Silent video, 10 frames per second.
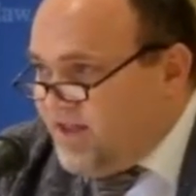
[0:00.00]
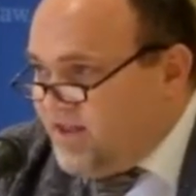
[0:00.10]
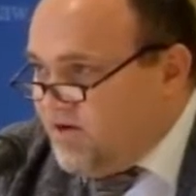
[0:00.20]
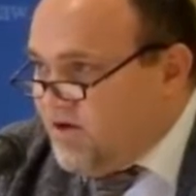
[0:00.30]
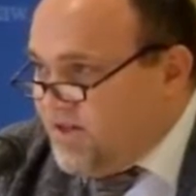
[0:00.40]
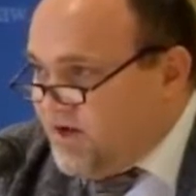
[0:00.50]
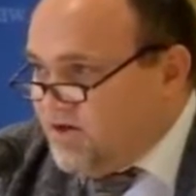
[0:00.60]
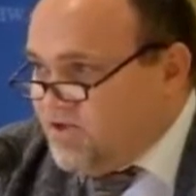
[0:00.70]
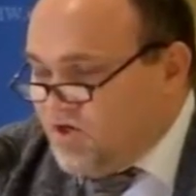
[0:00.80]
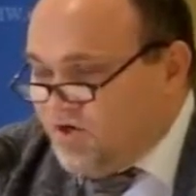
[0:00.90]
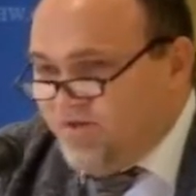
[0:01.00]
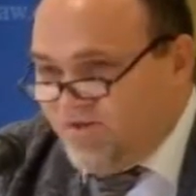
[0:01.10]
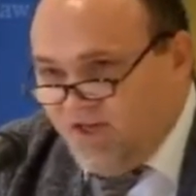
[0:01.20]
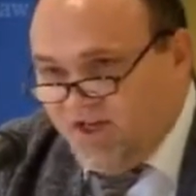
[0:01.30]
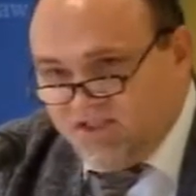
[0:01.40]
that there are
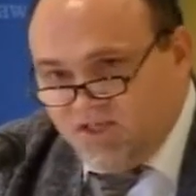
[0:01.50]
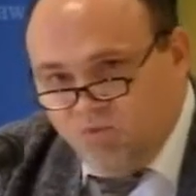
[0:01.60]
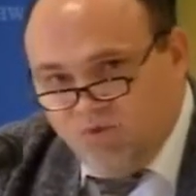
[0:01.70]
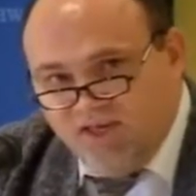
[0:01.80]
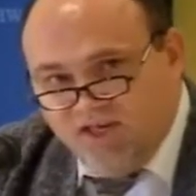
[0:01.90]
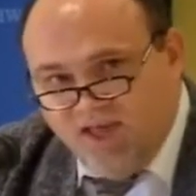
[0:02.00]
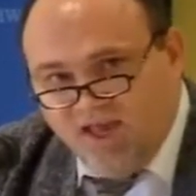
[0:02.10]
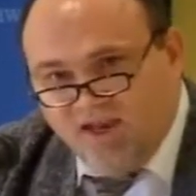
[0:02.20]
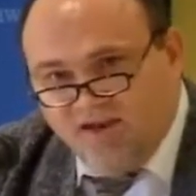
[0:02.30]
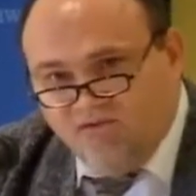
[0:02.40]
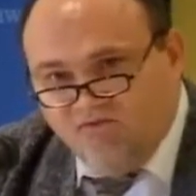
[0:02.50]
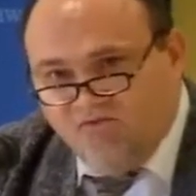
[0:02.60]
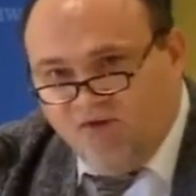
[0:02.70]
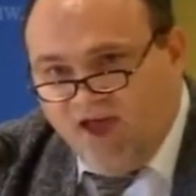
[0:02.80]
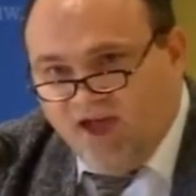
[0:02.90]
certain things that we can in
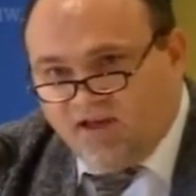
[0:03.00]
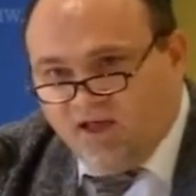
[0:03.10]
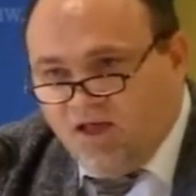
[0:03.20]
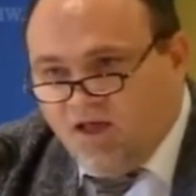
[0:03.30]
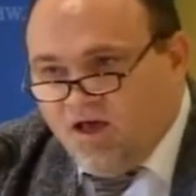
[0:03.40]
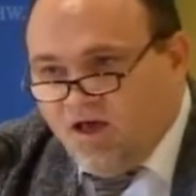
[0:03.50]
fact